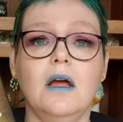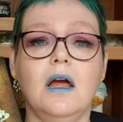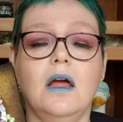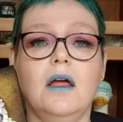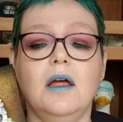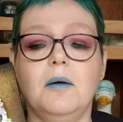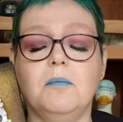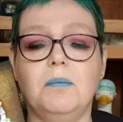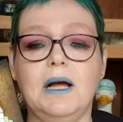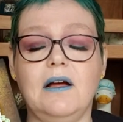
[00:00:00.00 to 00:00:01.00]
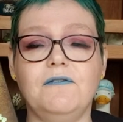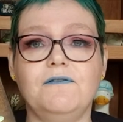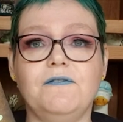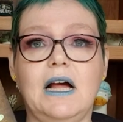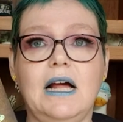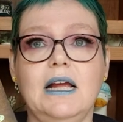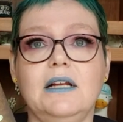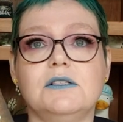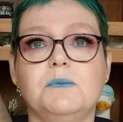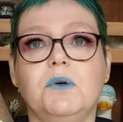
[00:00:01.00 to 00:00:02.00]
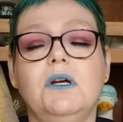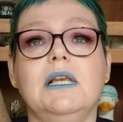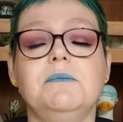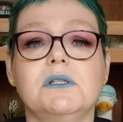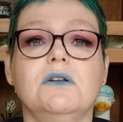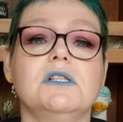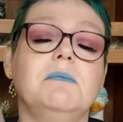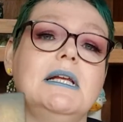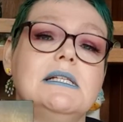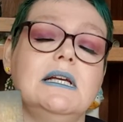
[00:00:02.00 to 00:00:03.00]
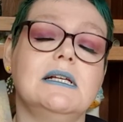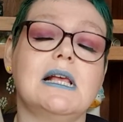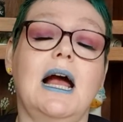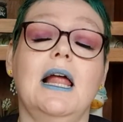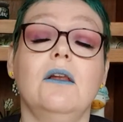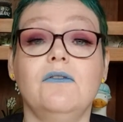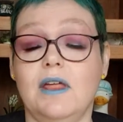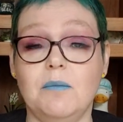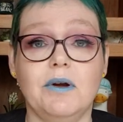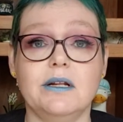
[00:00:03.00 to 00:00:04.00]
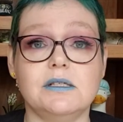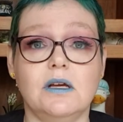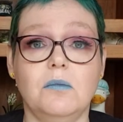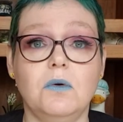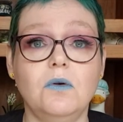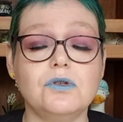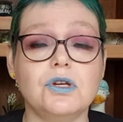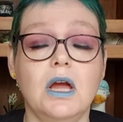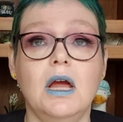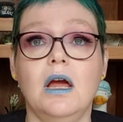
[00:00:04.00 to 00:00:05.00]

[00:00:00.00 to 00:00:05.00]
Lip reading: But I find Spoilt Lips Cosmetics, I love their brand so much.